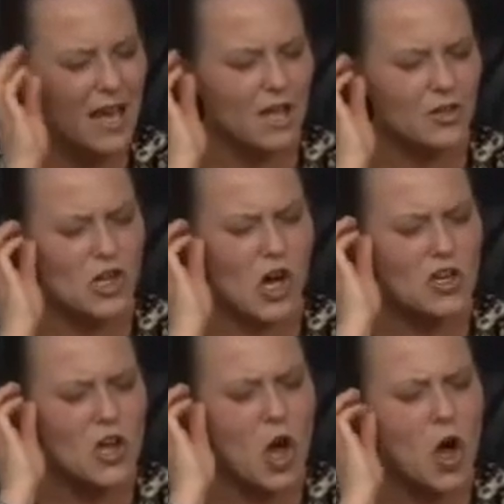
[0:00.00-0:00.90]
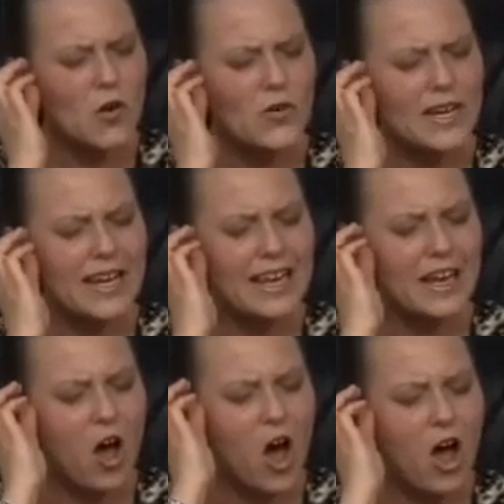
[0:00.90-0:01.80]
not only
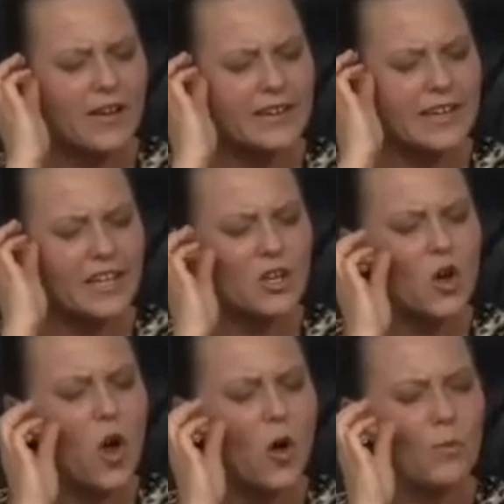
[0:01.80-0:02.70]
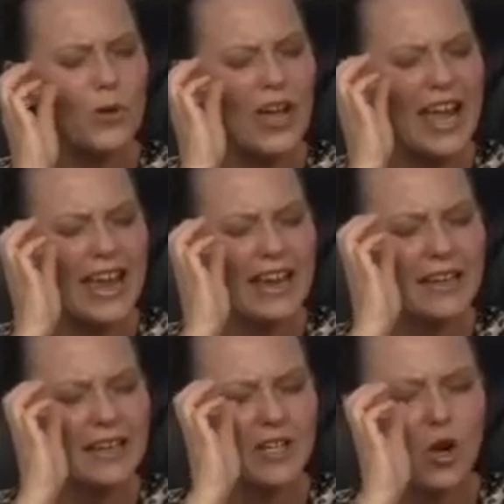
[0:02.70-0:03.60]
on your
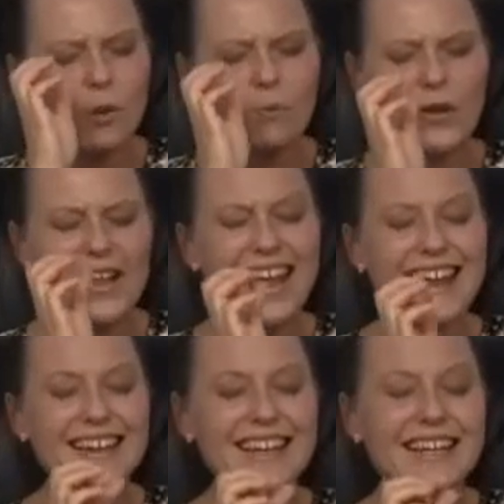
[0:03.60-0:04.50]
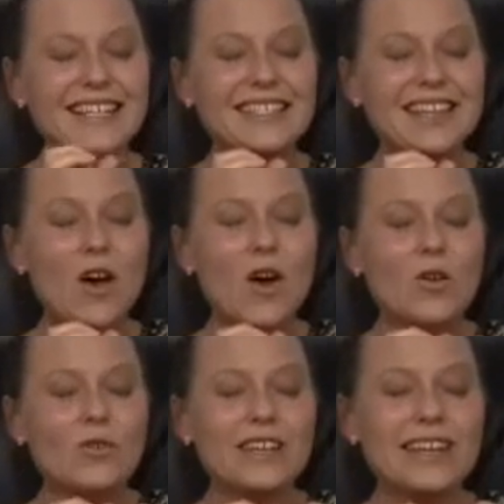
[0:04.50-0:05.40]
plane is
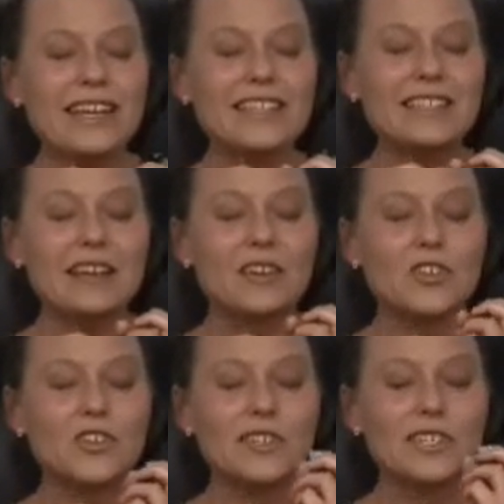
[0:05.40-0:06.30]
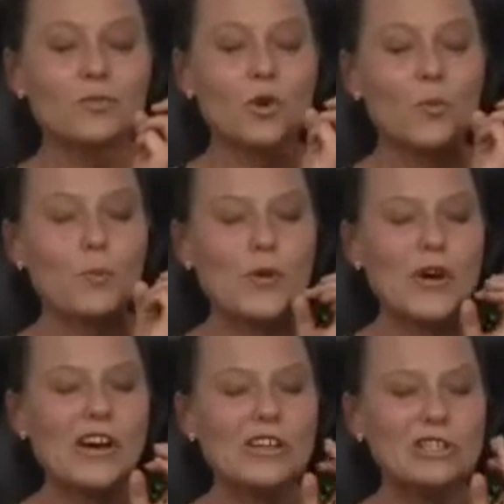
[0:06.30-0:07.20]
only such a small
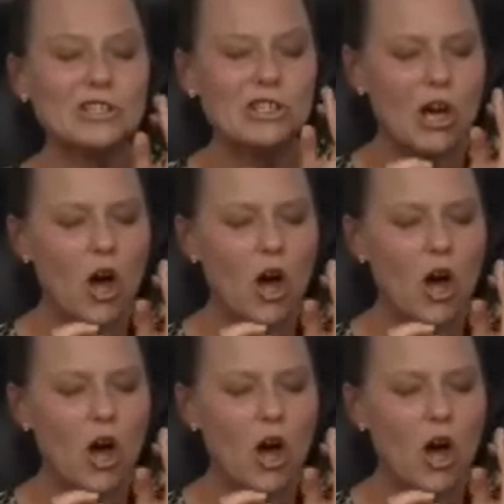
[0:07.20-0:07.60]
part